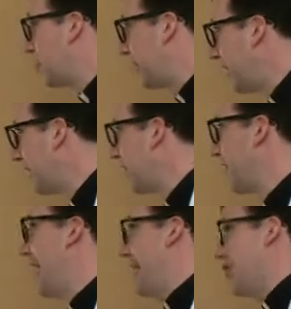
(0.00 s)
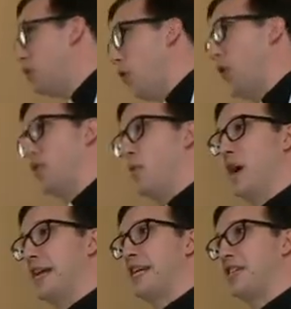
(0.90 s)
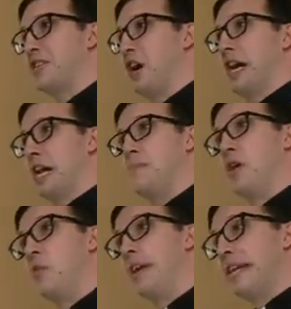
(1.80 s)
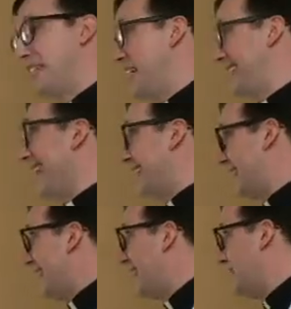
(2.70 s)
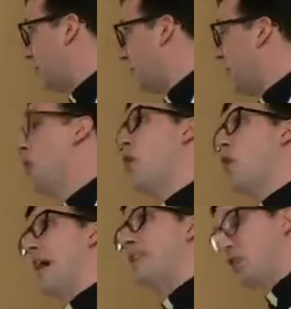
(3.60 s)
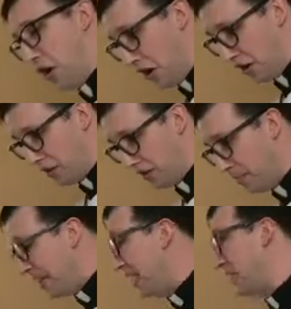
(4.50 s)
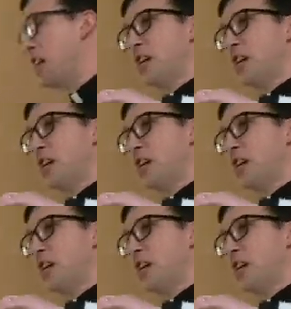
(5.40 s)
Believe it or not, you're the one he's talking about when he says that he sees someone who has conquered the beast.